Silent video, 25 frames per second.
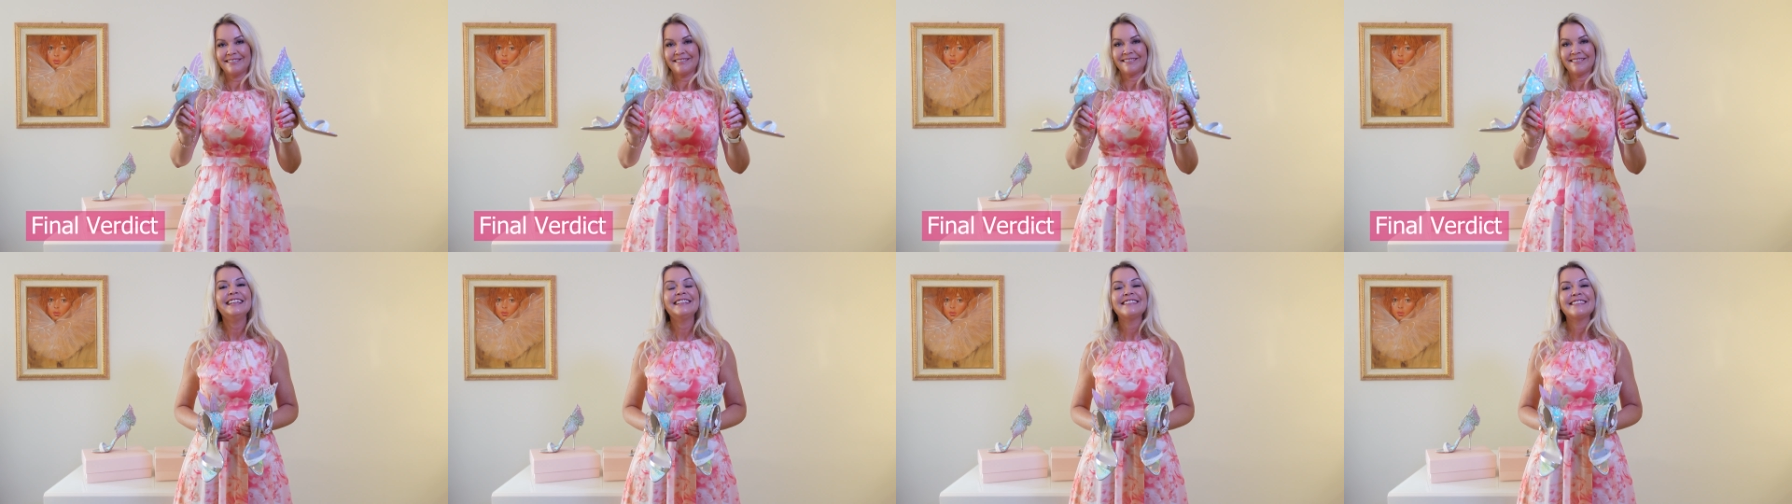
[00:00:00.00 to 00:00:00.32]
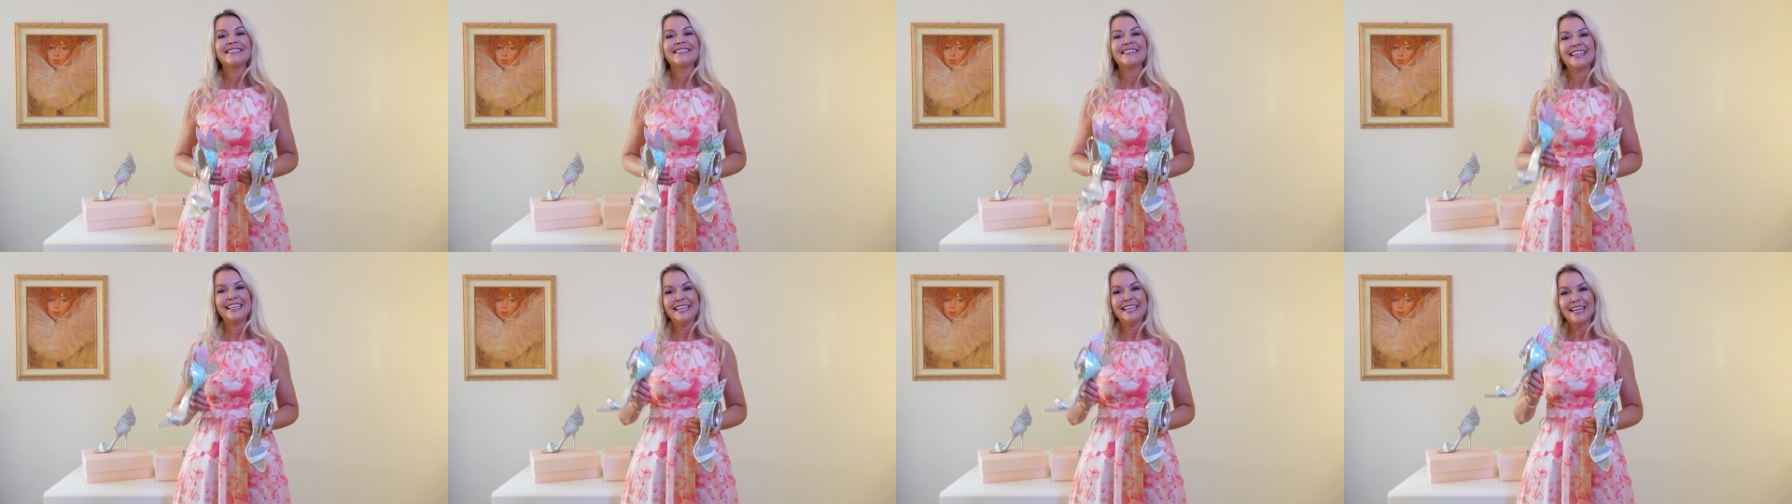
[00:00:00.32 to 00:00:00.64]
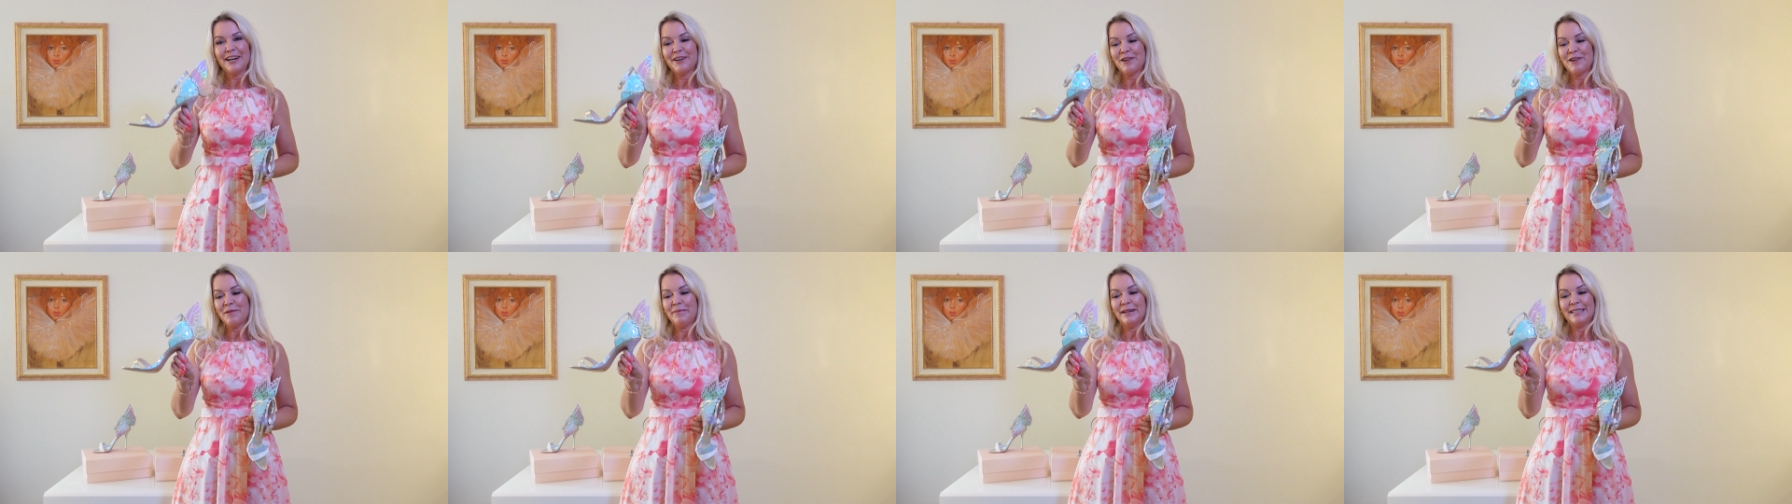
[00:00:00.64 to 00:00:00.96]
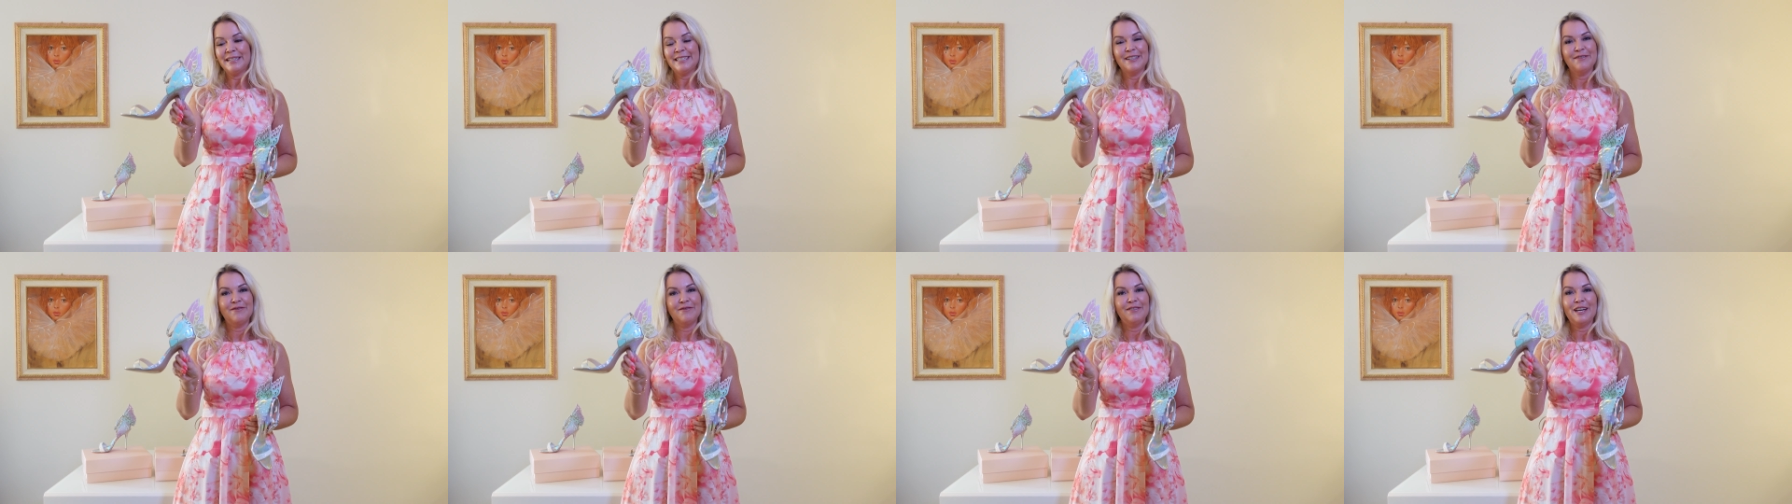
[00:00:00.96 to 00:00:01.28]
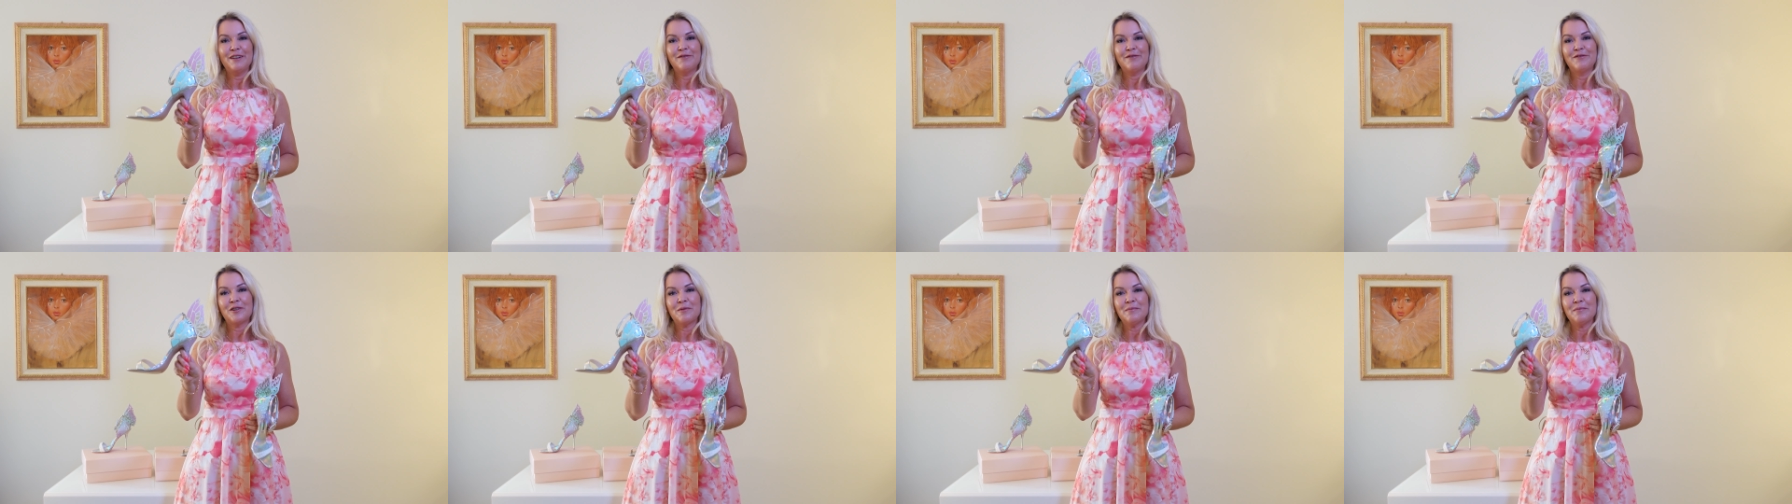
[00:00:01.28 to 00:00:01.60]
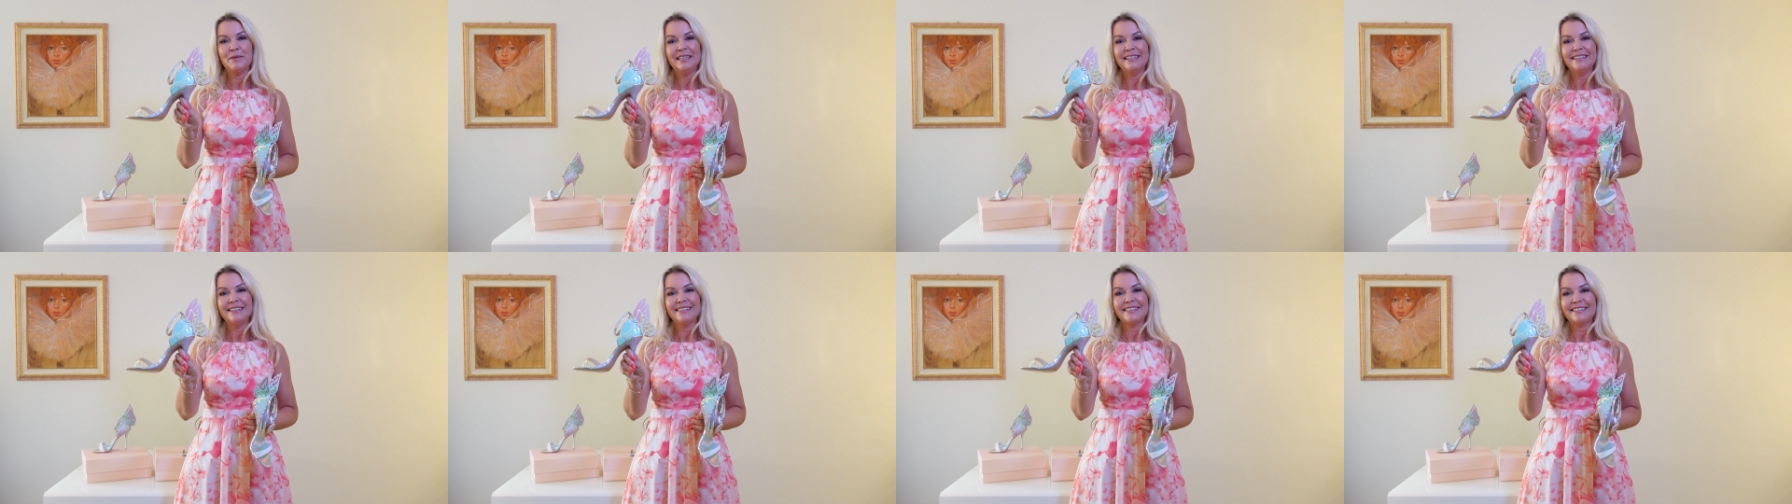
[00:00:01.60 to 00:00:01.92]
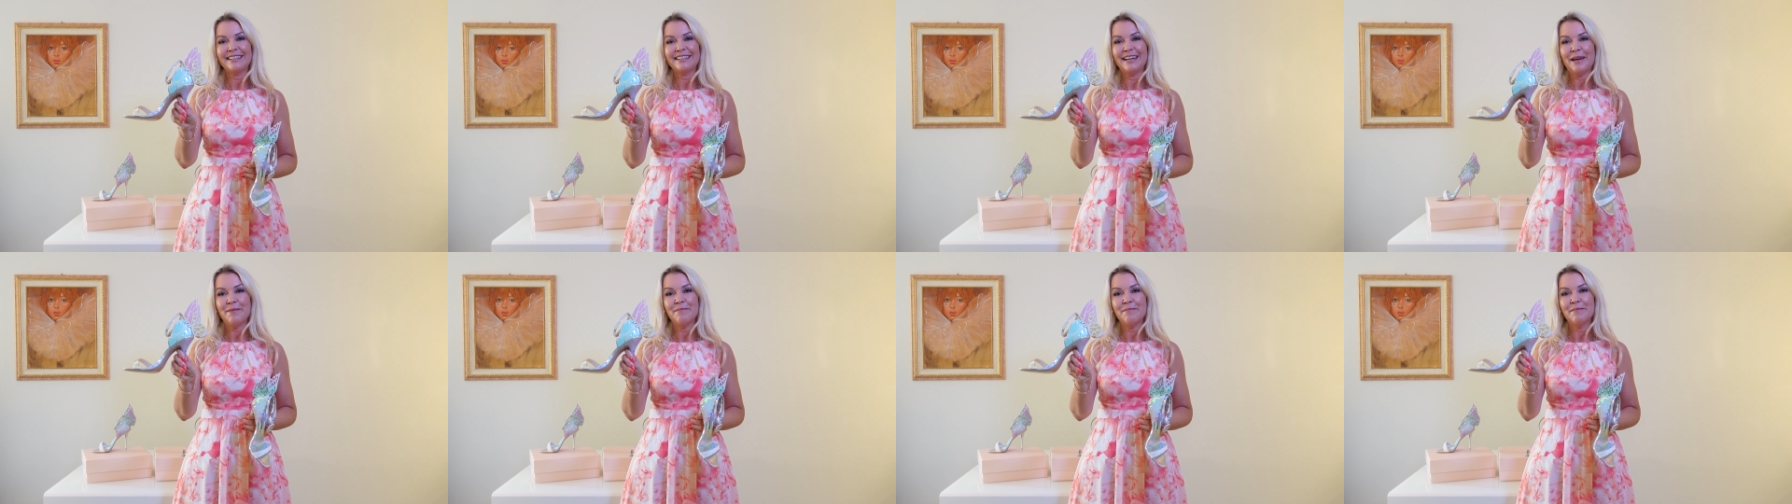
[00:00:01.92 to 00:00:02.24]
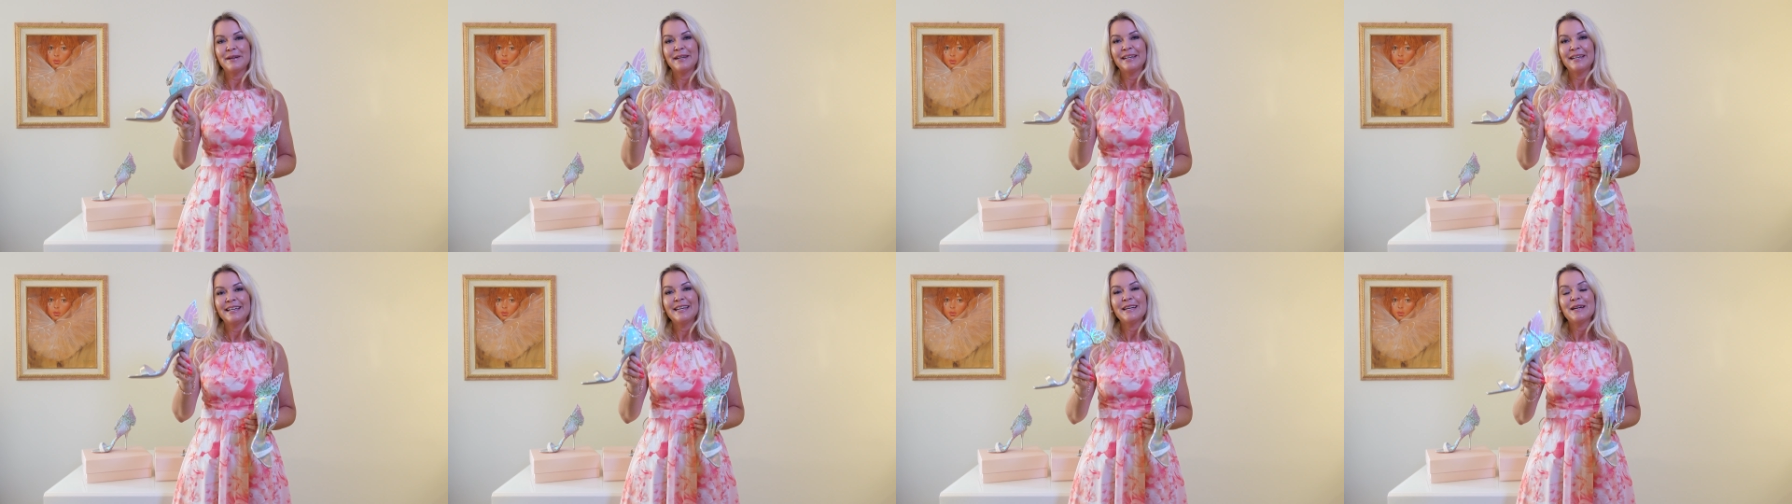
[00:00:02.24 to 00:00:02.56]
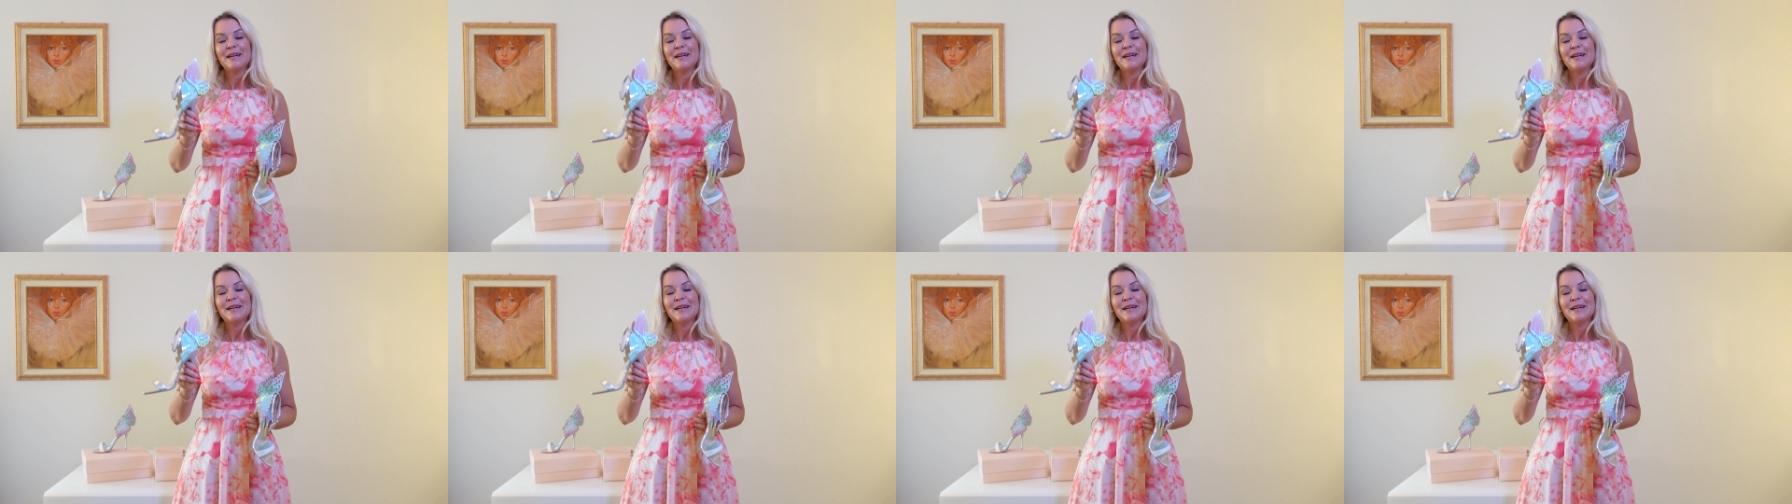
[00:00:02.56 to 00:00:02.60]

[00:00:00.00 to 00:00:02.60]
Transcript: It's Chiara Butterfly for me this time,